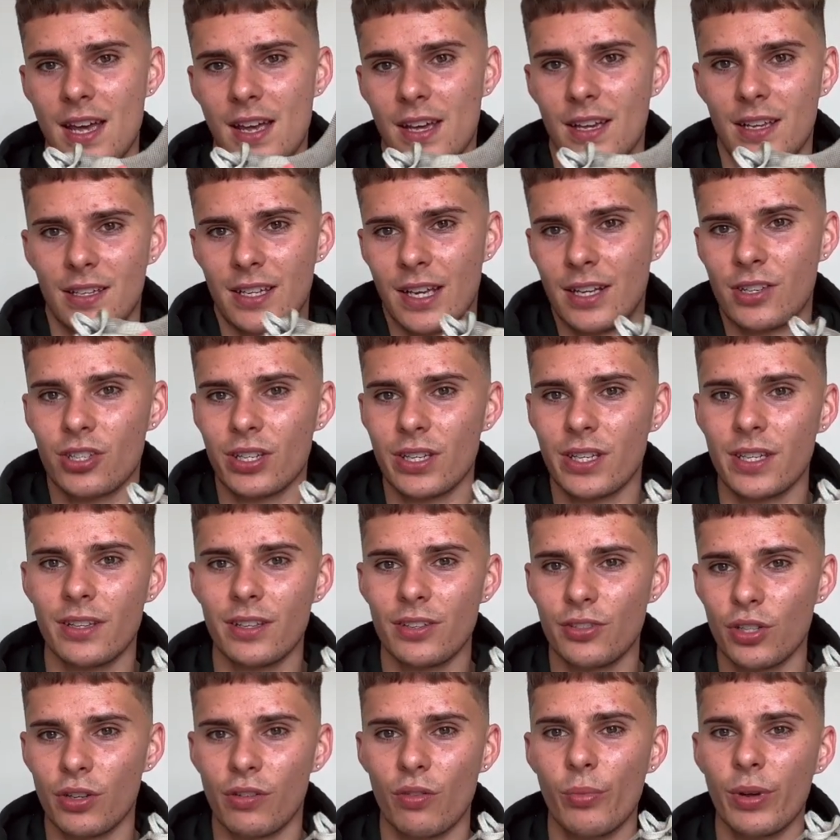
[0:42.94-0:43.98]
essentially the
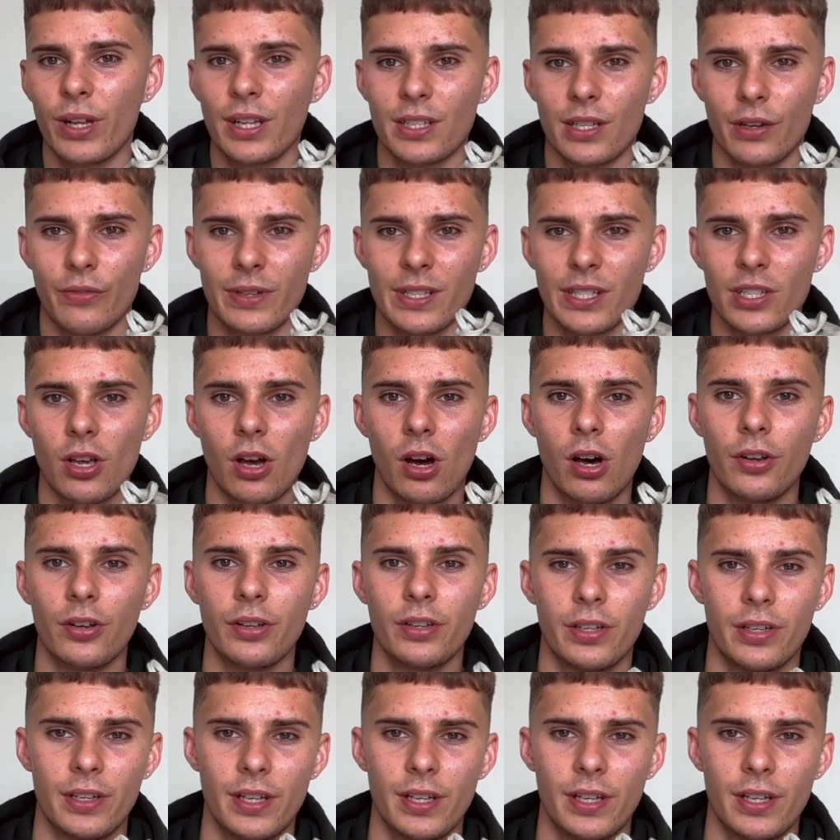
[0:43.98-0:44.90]
durability of it's gone.